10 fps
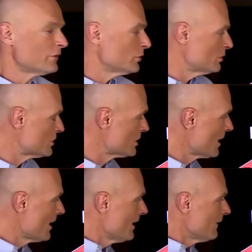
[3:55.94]
foods,
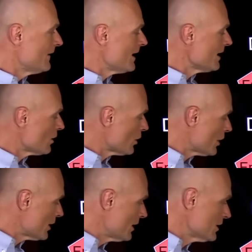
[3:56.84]
they
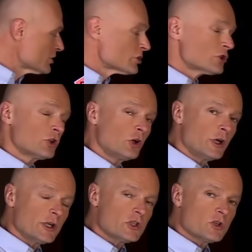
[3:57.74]
are
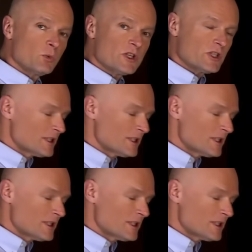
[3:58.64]
starch, which